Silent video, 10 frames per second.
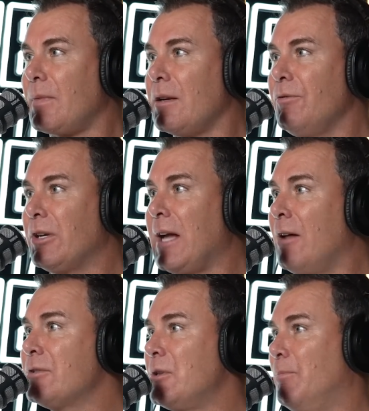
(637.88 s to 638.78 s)
For
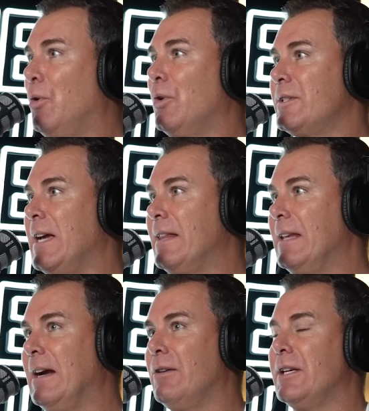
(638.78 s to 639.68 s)
Carlton supporters out
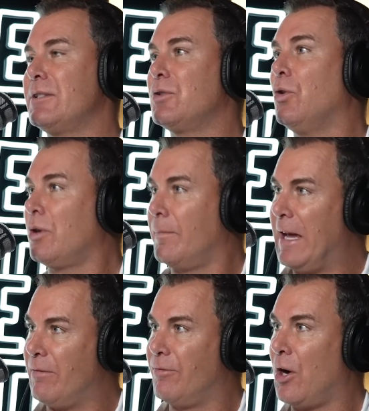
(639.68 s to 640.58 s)
there, and there's talk
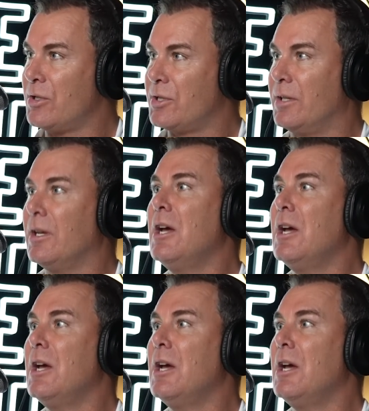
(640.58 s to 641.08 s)
about Voss, and